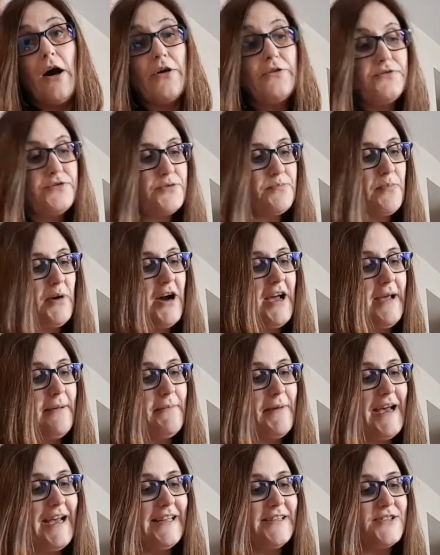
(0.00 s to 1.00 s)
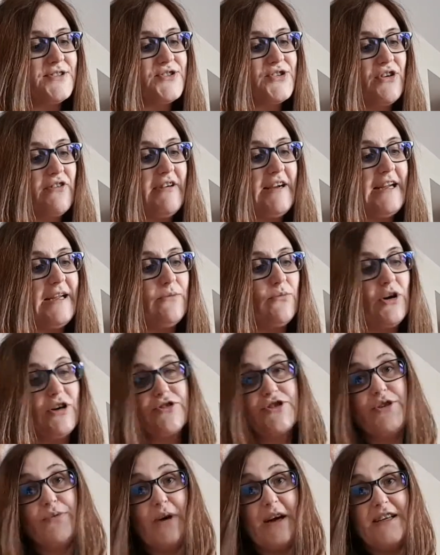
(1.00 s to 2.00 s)
owned by a man, sorry, while
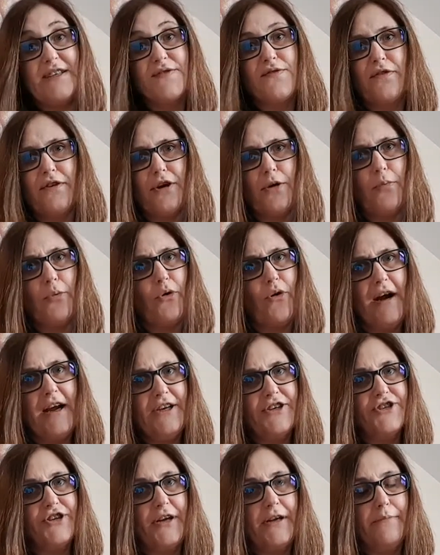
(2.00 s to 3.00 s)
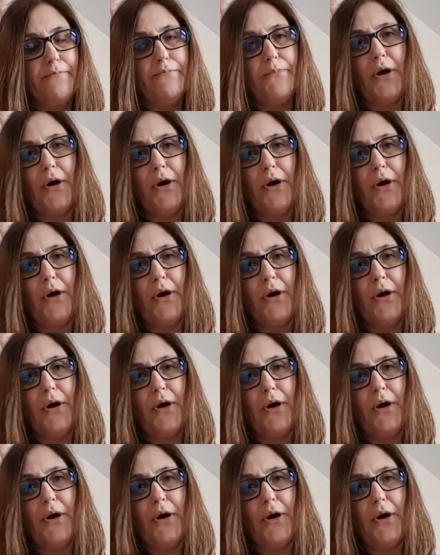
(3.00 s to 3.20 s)
she waits for an operation,